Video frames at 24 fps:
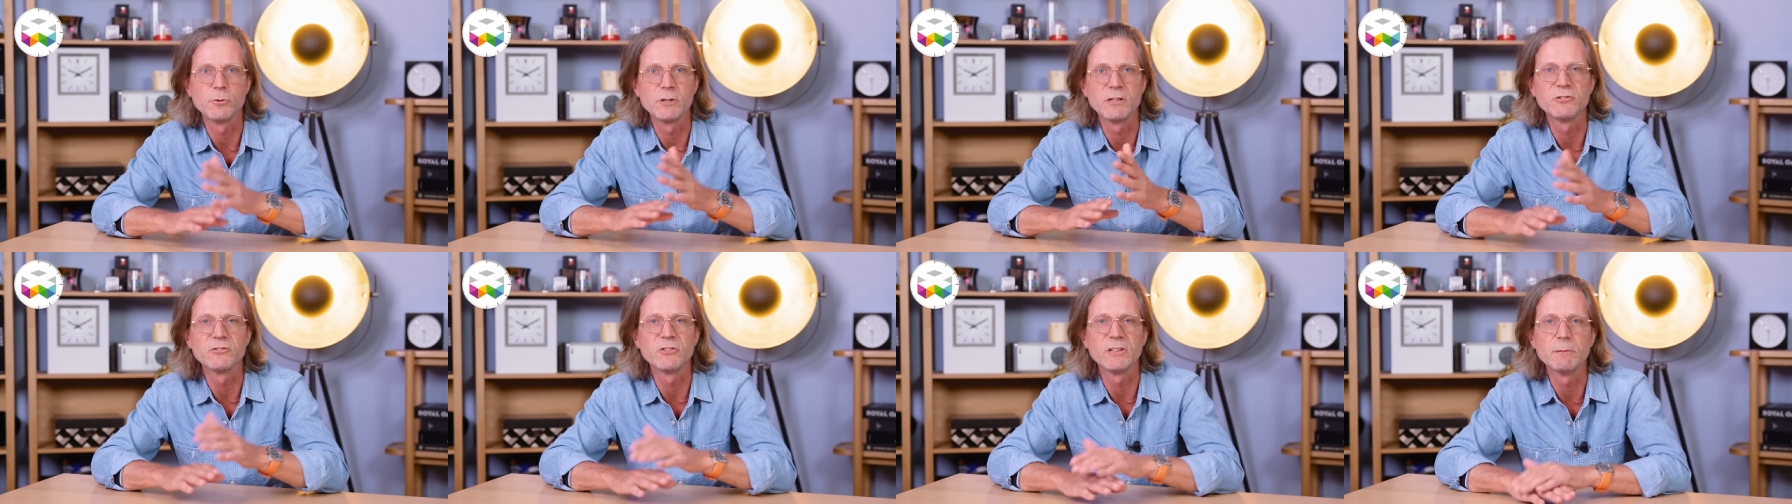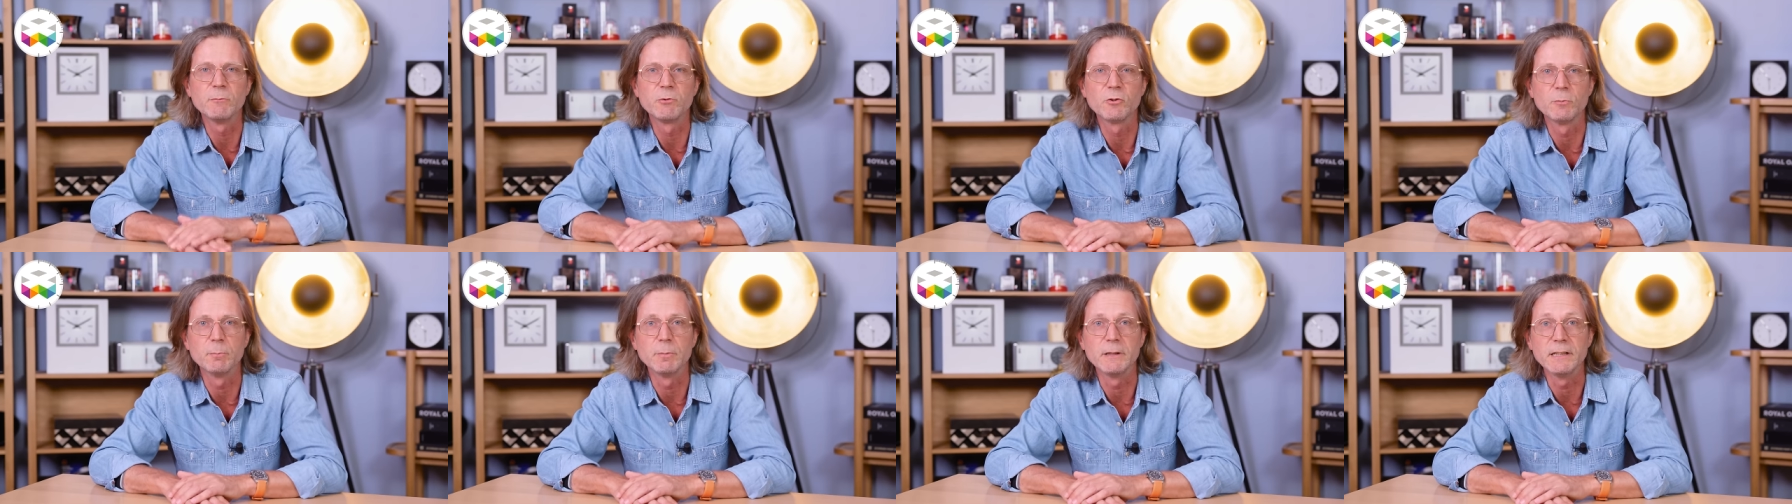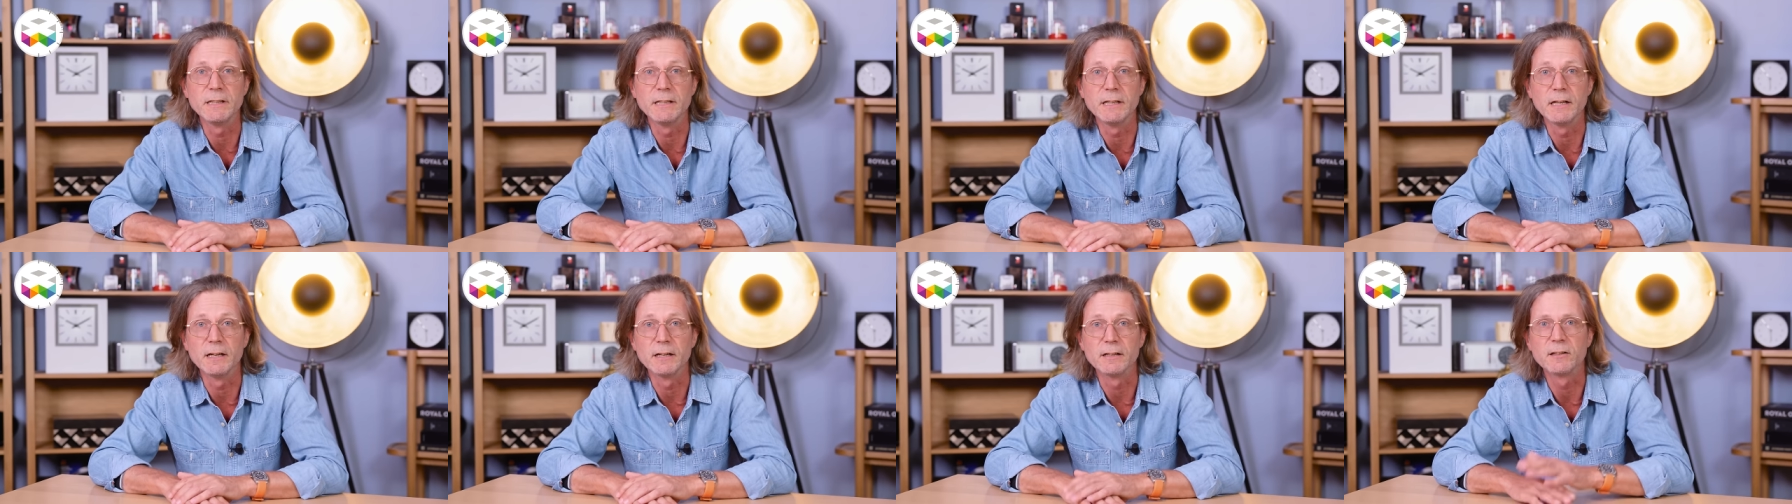which seems to
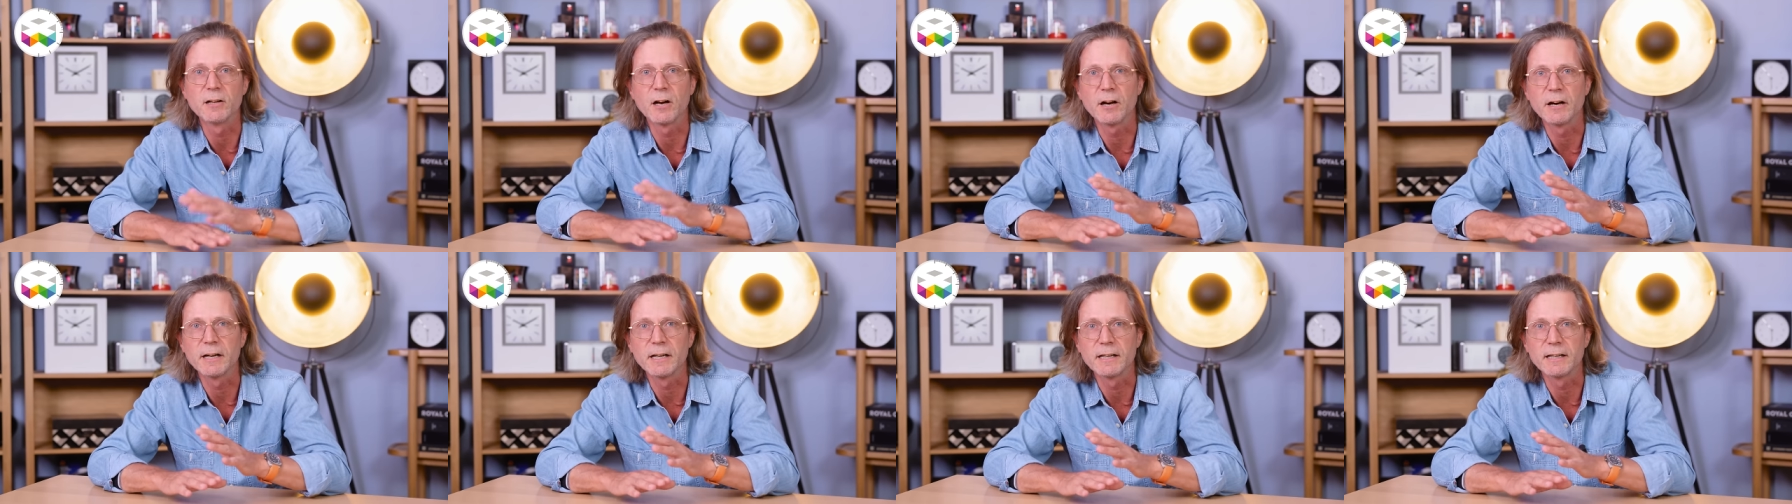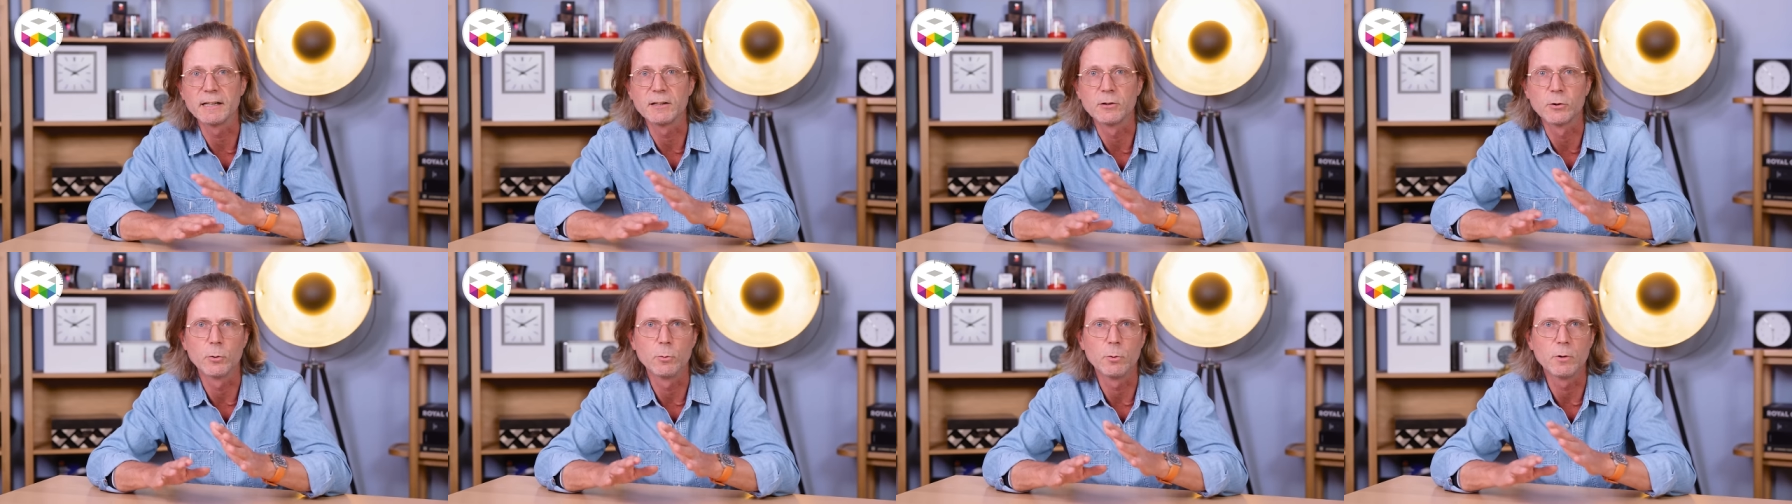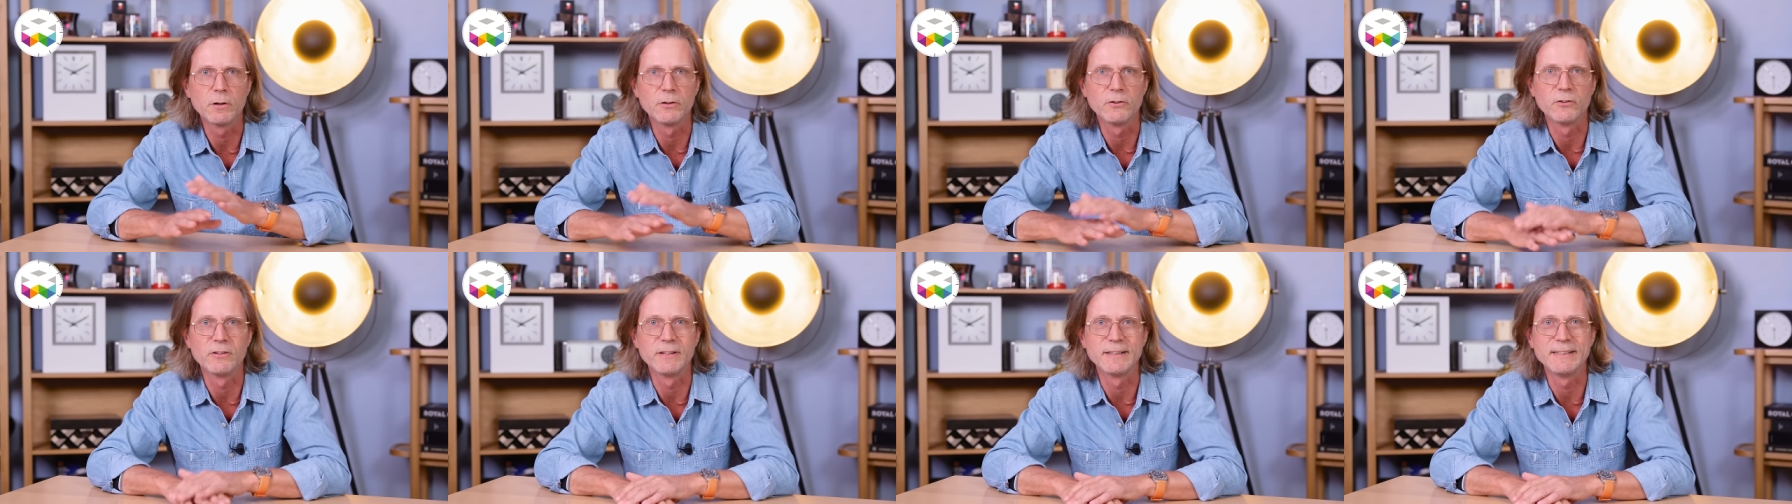be uh, targeted towards